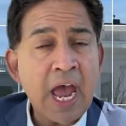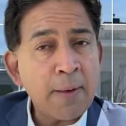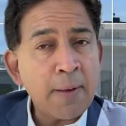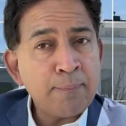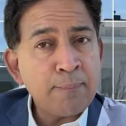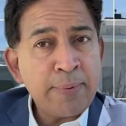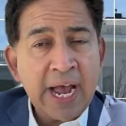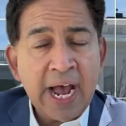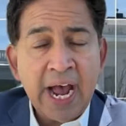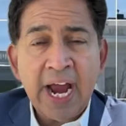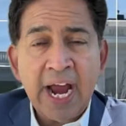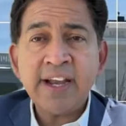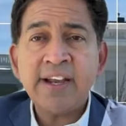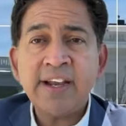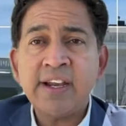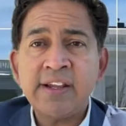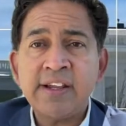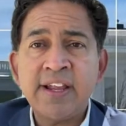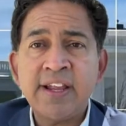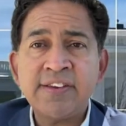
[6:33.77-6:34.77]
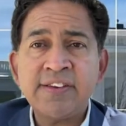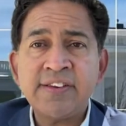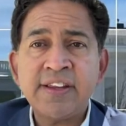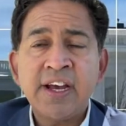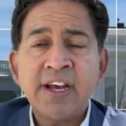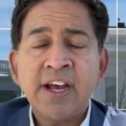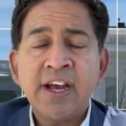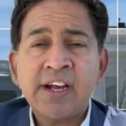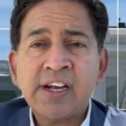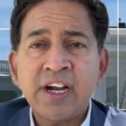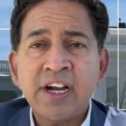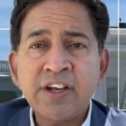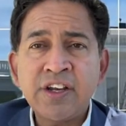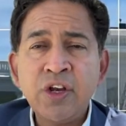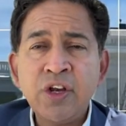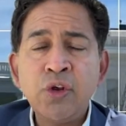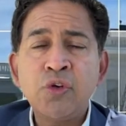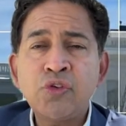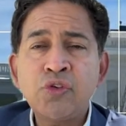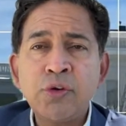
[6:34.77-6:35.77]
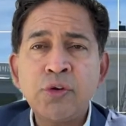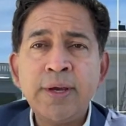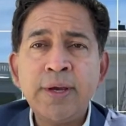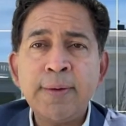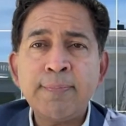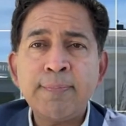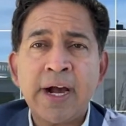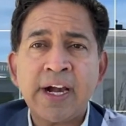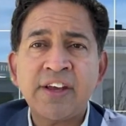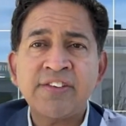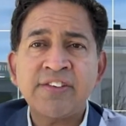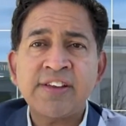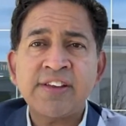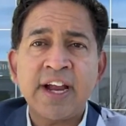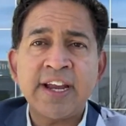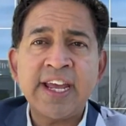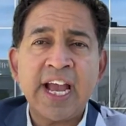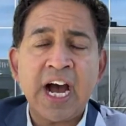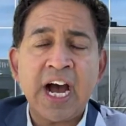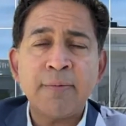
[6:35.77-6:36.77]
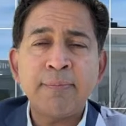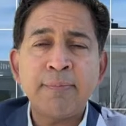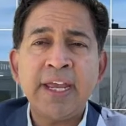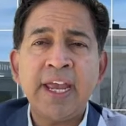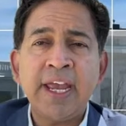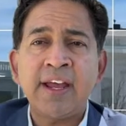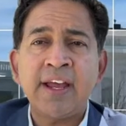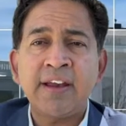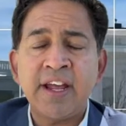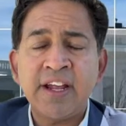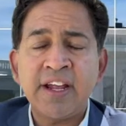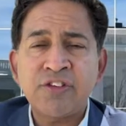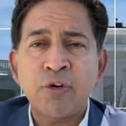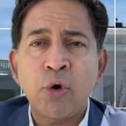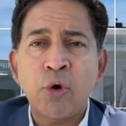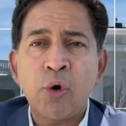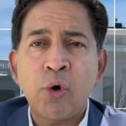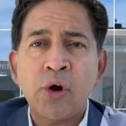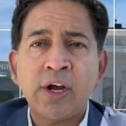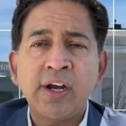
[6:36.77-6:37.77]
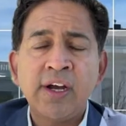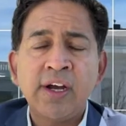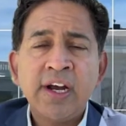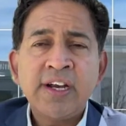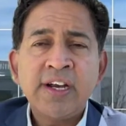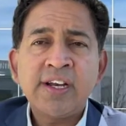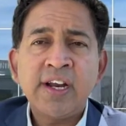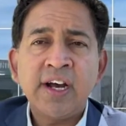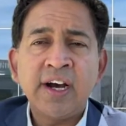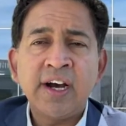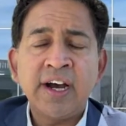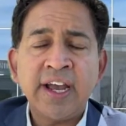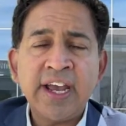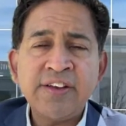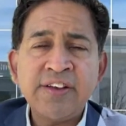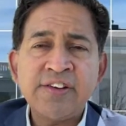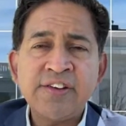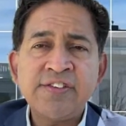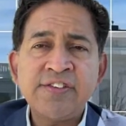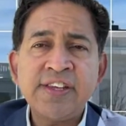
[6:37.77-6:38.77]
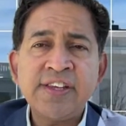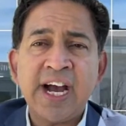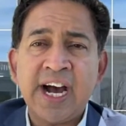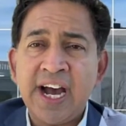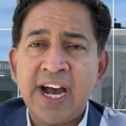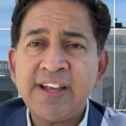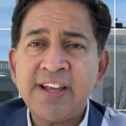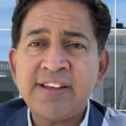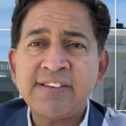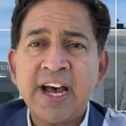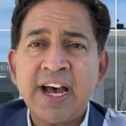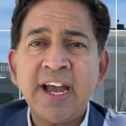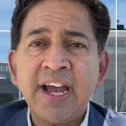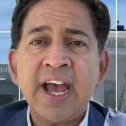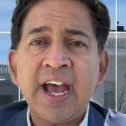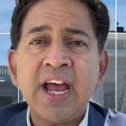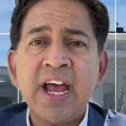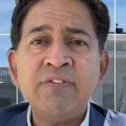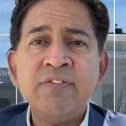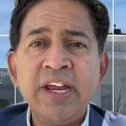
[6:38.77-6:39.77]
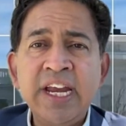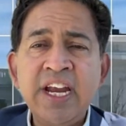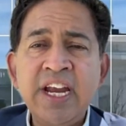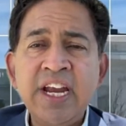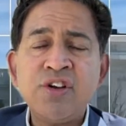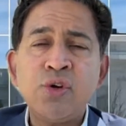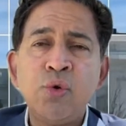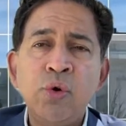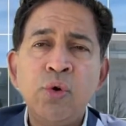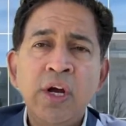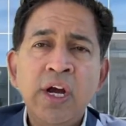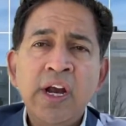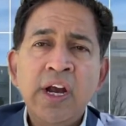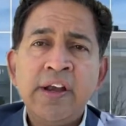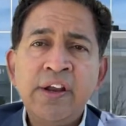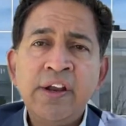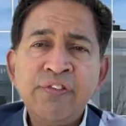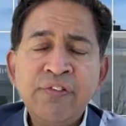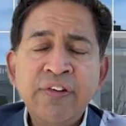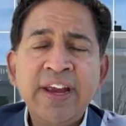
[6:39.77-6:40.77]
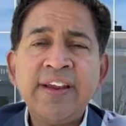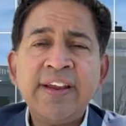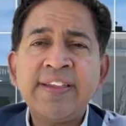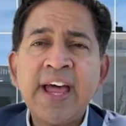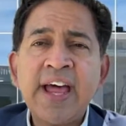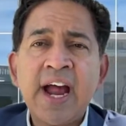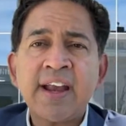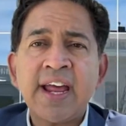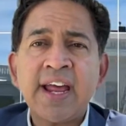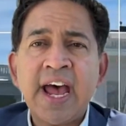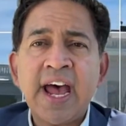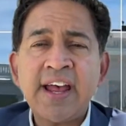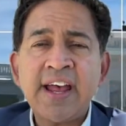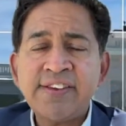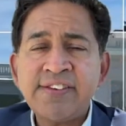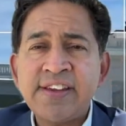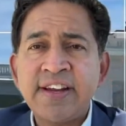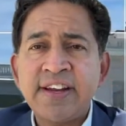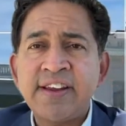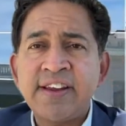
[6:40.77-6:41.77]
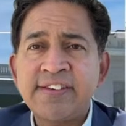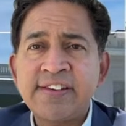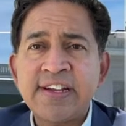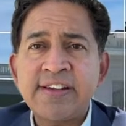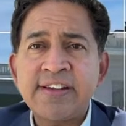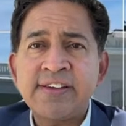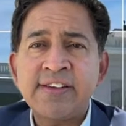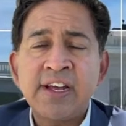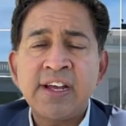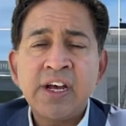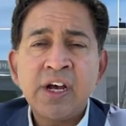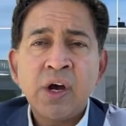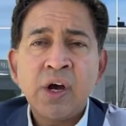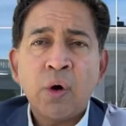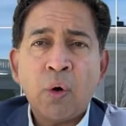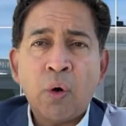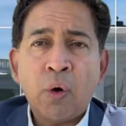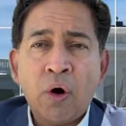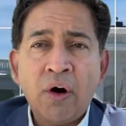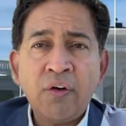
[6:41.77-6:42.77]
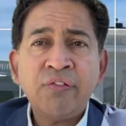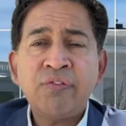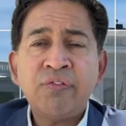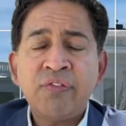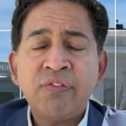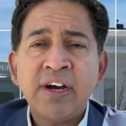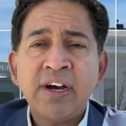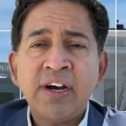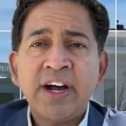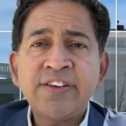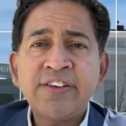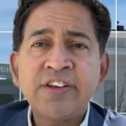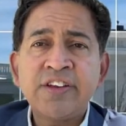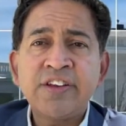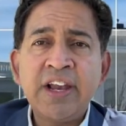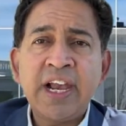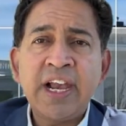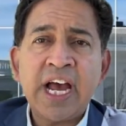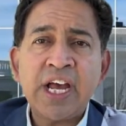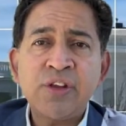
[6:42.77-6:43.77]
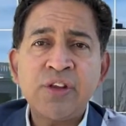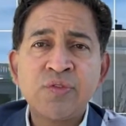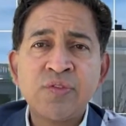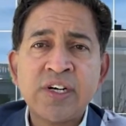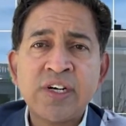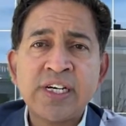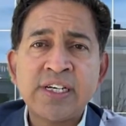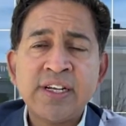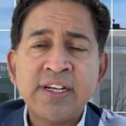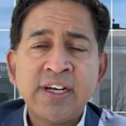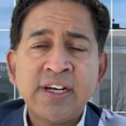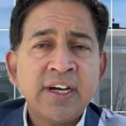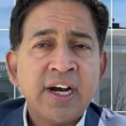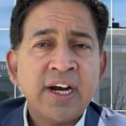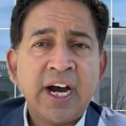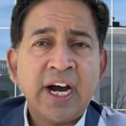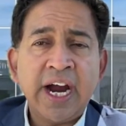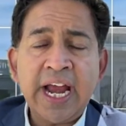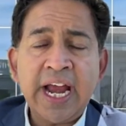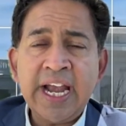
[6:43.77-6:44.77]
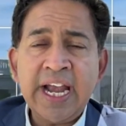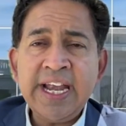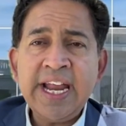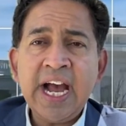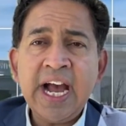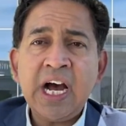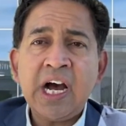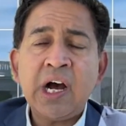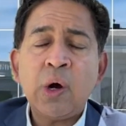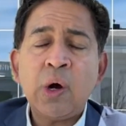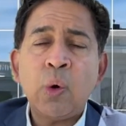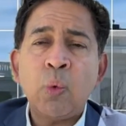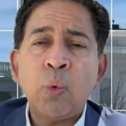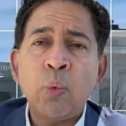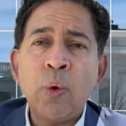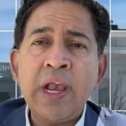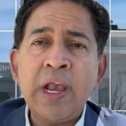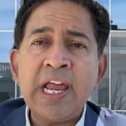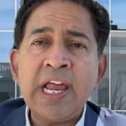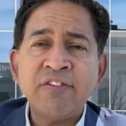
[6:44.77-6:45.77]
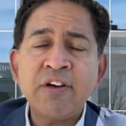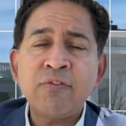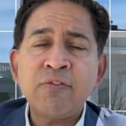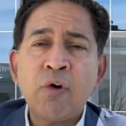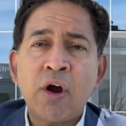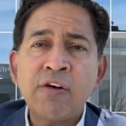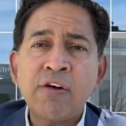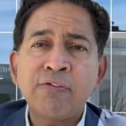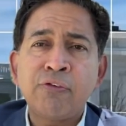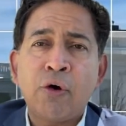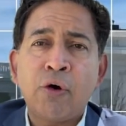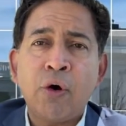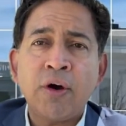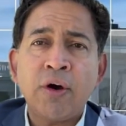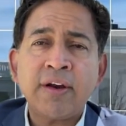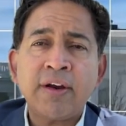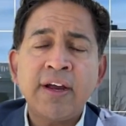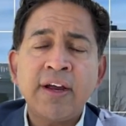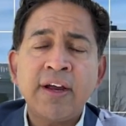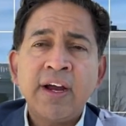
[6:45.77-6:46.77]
Behind this continues to be Pakistani army and its rogue agency ISI, and we need to defeat that as citizens of a civilized world. India will never want war.